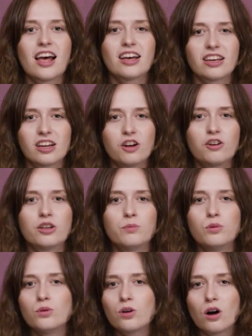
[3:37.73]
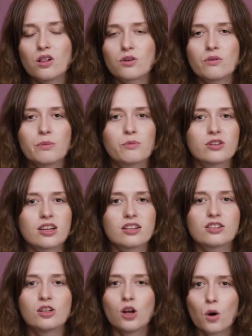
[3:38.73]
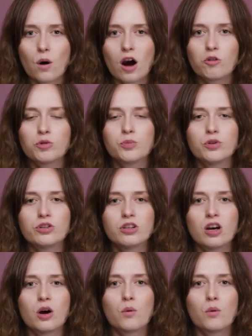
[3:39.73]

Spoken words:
Here, the blue color represents low output,